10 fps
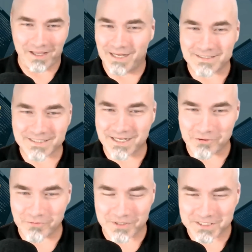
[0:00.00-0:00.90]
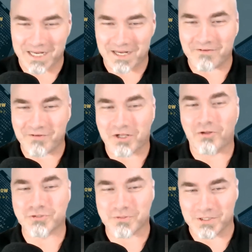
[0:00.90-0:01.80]
I hate to tell you, this is not even
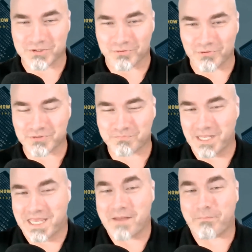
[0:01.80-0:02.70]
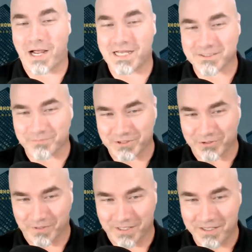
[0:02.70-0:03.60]
close to being true. They can't possibly
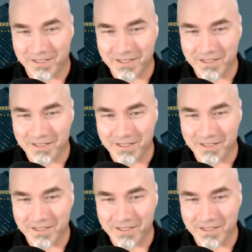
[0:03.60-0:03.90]
do it.